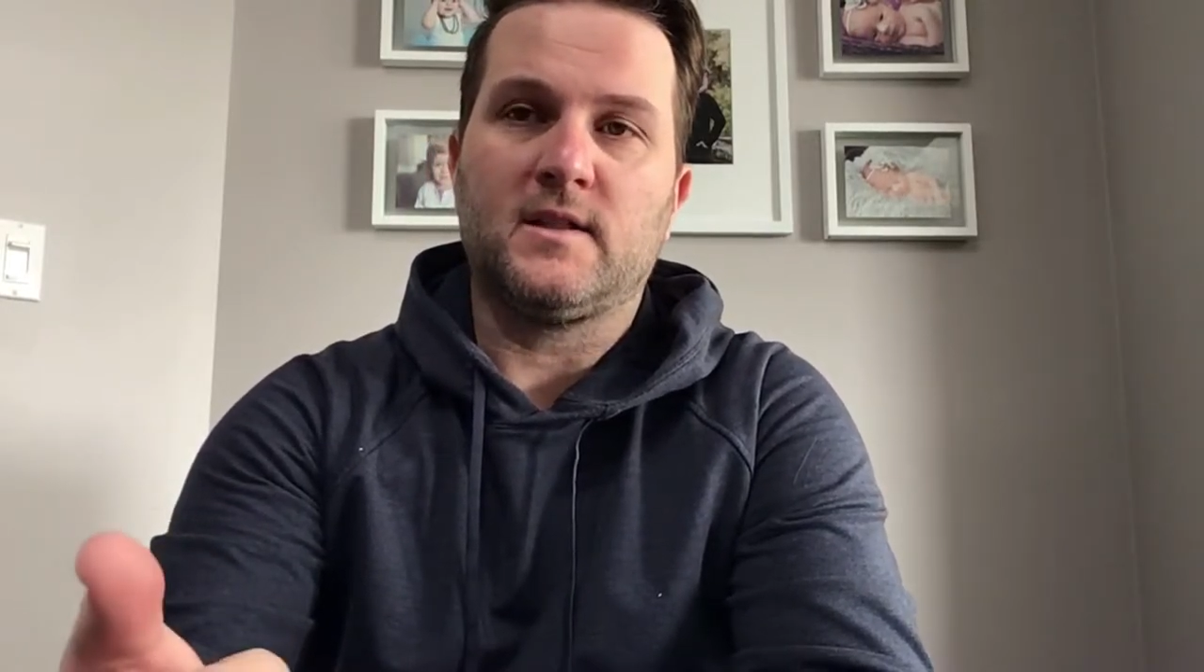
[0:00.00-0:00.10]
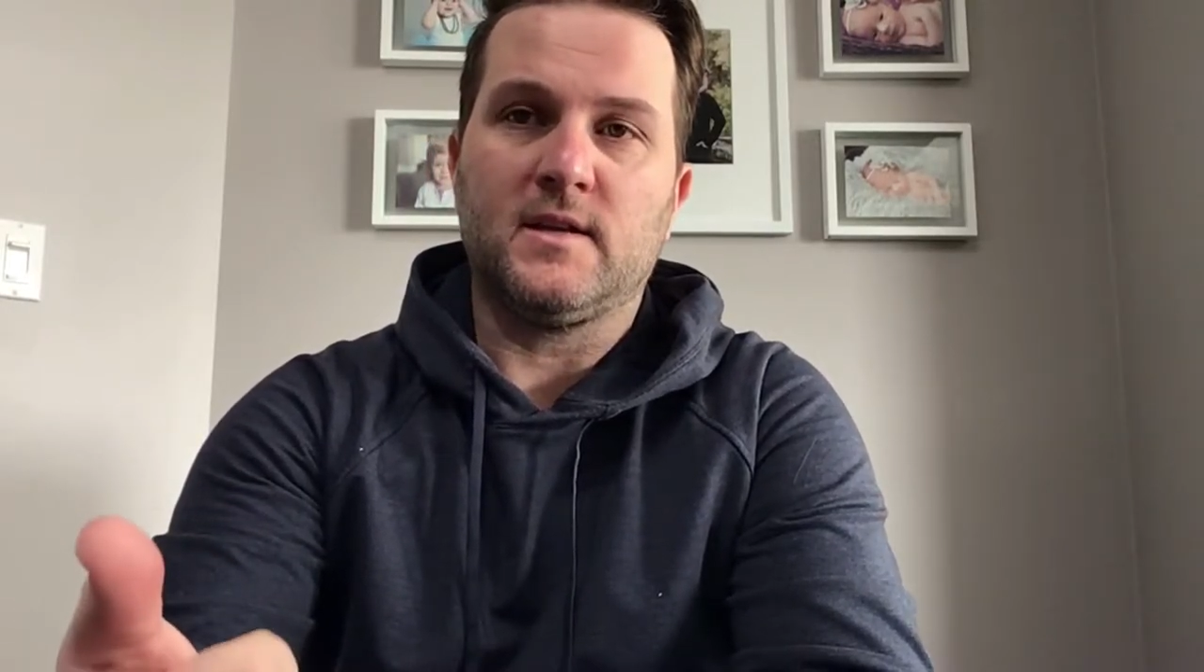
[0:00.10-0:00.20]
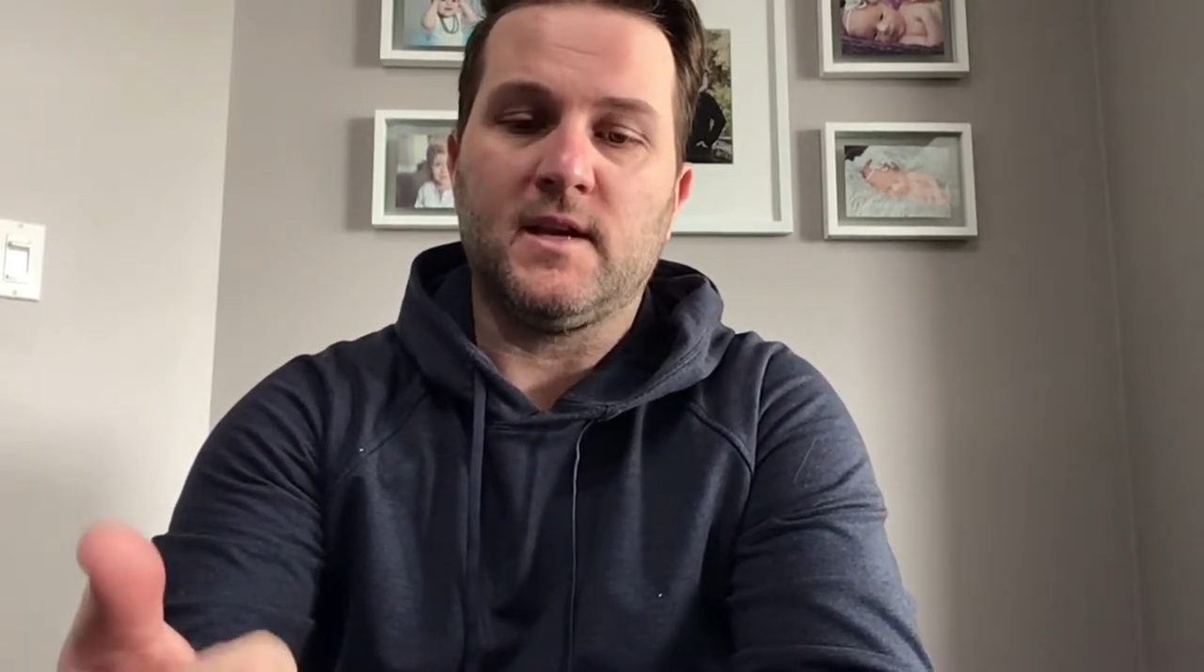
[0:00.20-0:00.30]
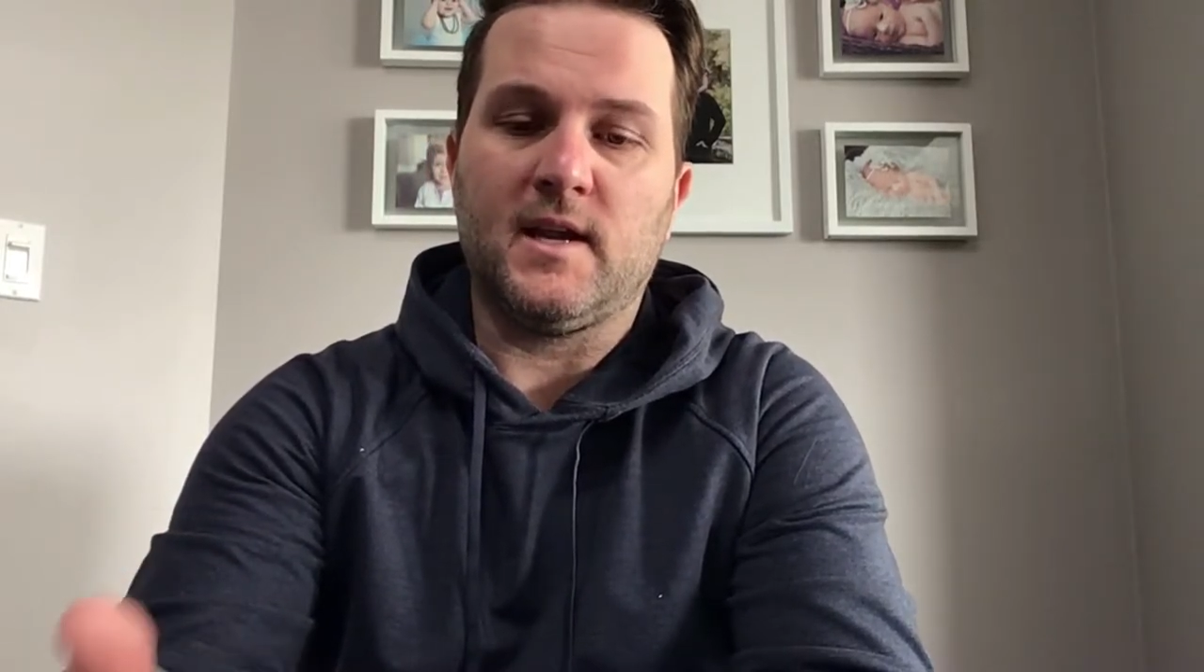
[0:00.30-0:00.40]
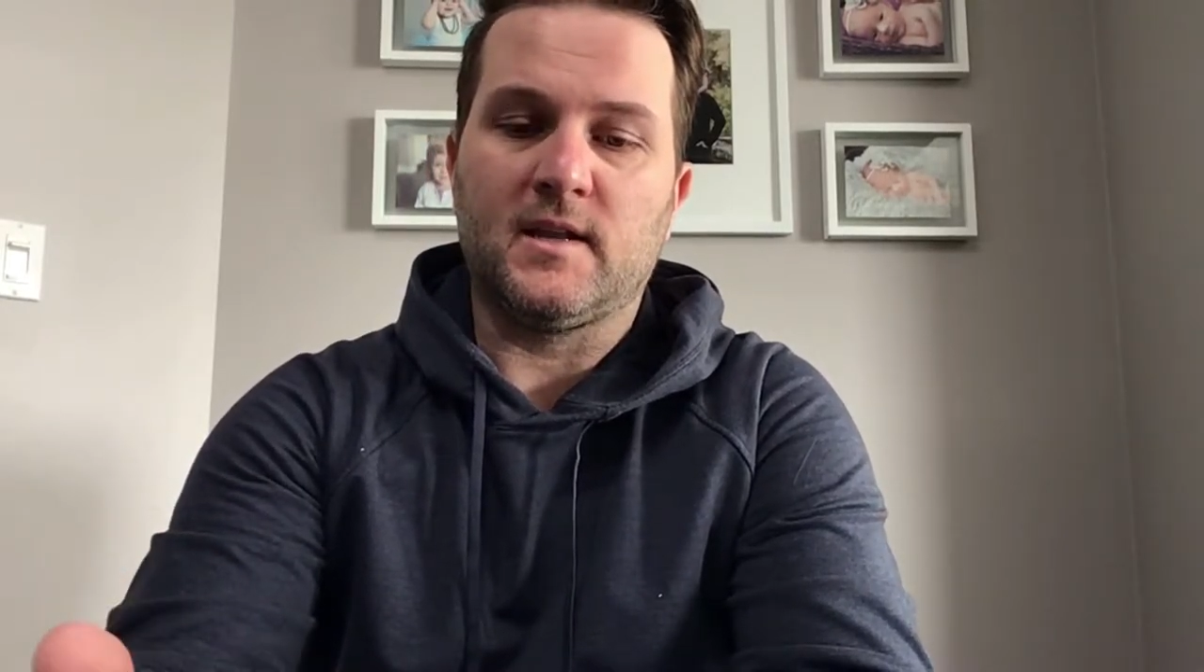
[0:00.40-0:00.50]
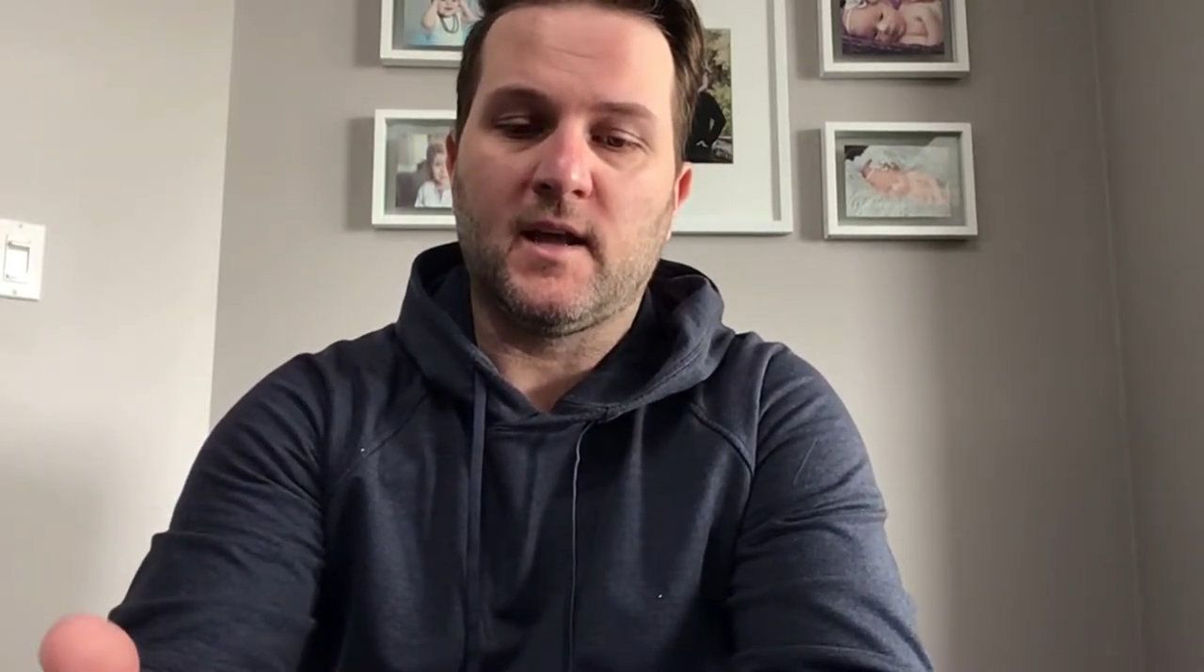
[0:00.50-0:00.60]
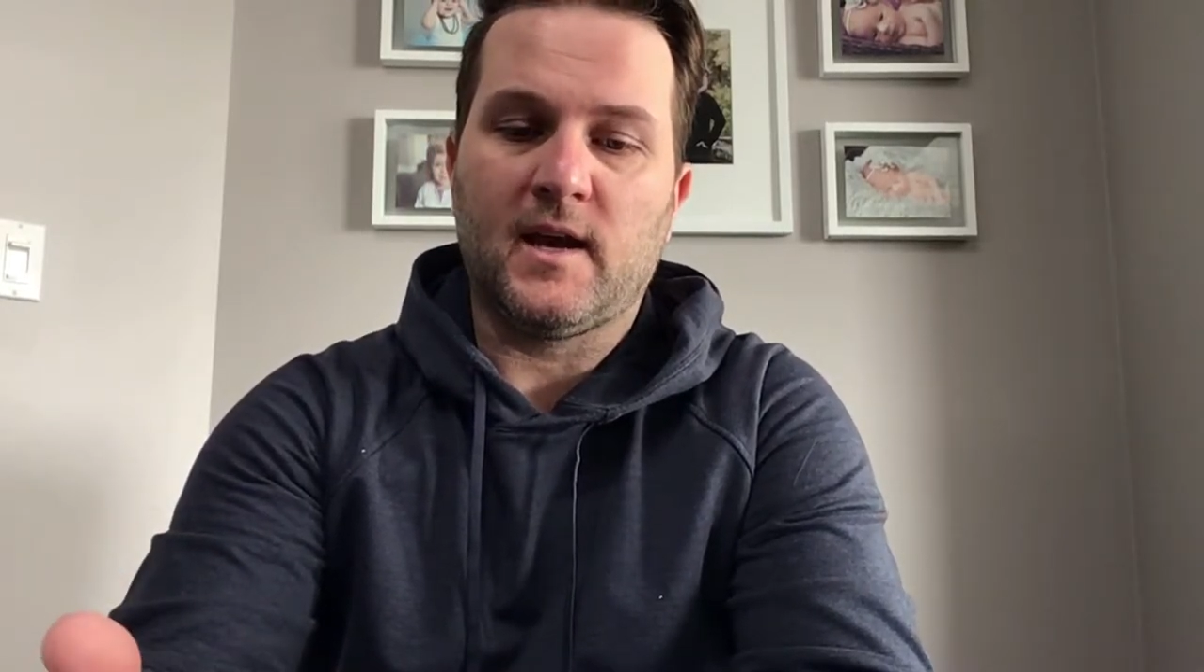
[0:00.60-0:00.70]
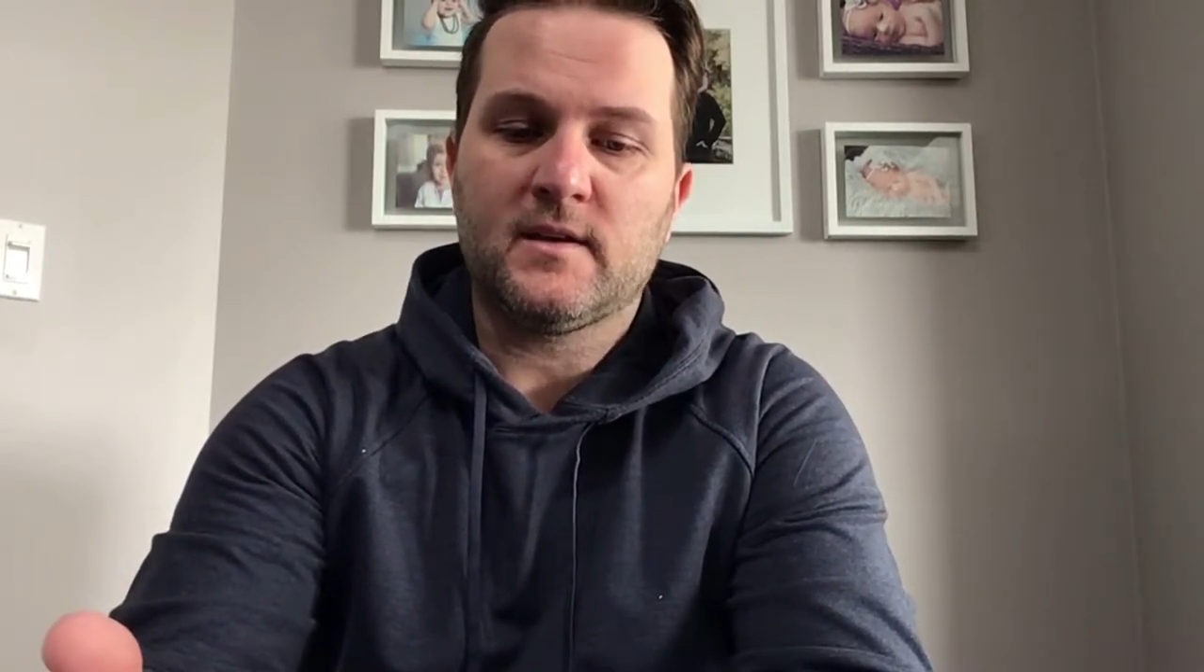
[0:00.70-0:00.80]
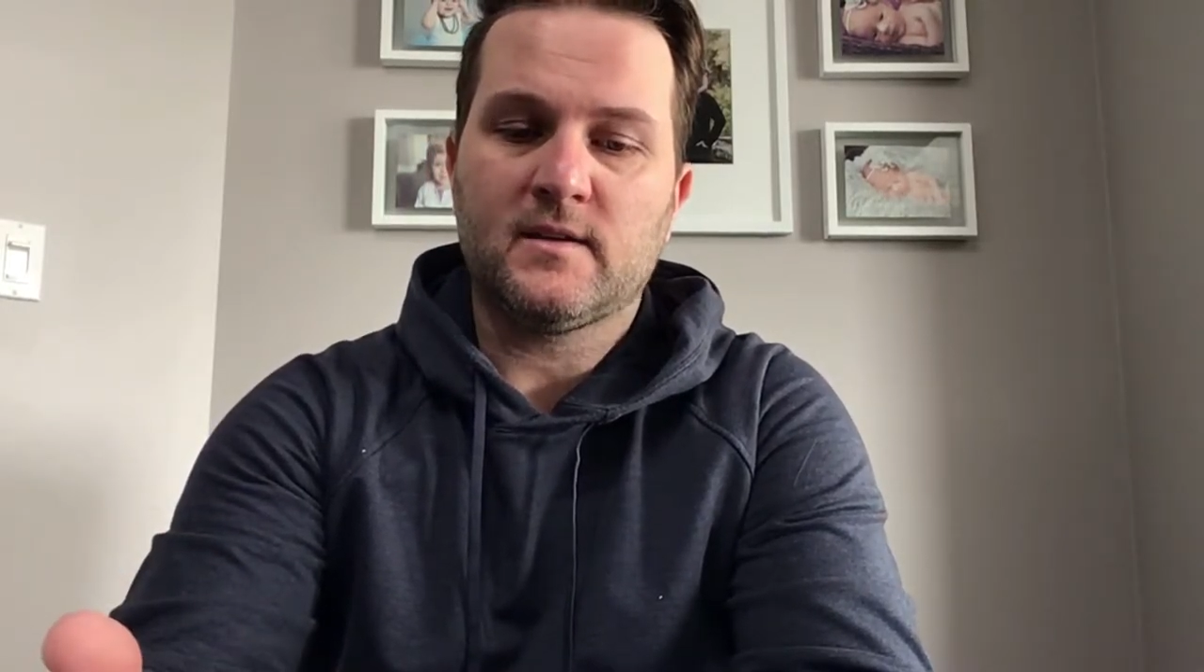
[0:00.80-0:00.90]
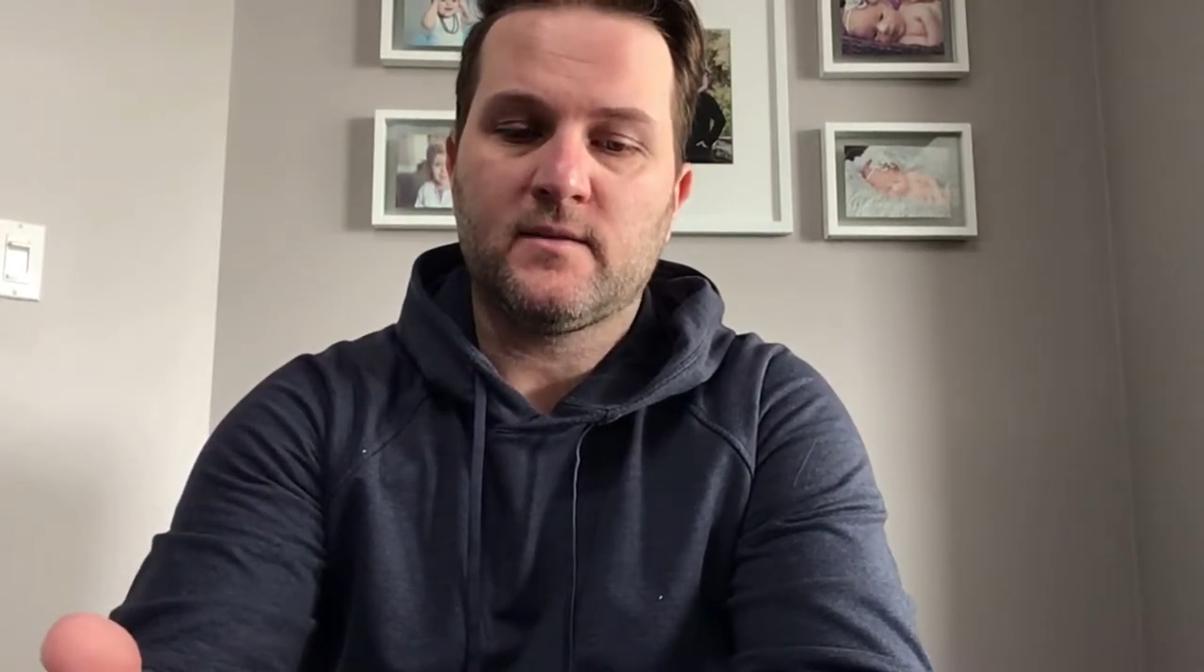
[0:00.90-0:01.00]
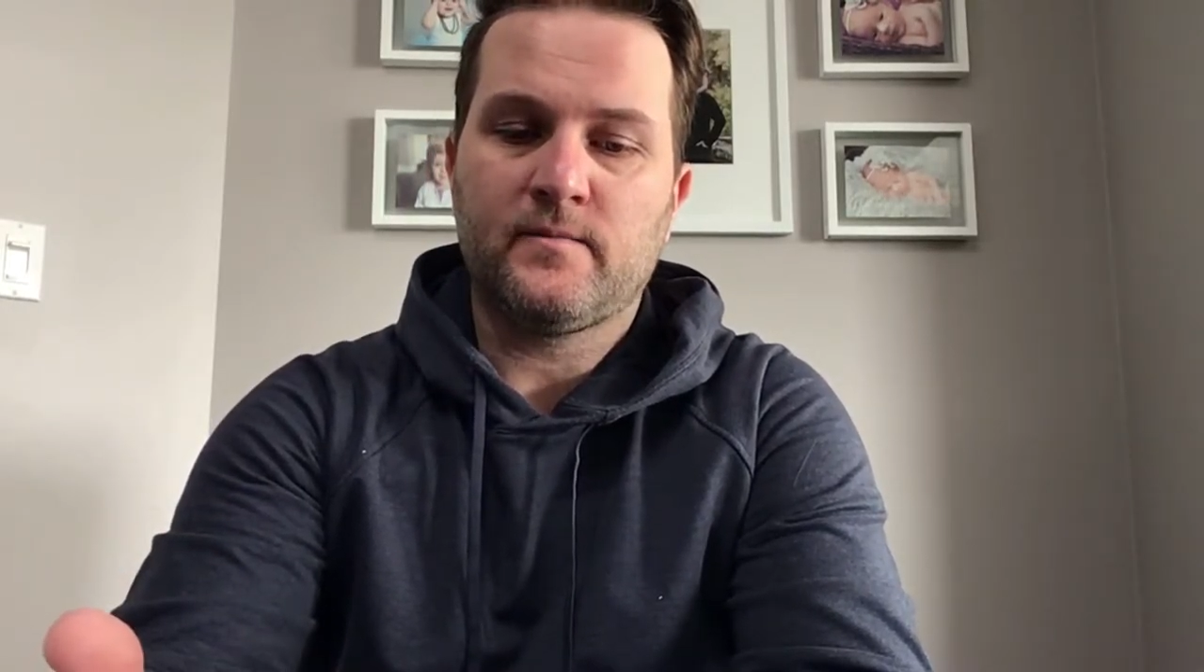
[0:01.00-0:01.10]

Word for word: getting that.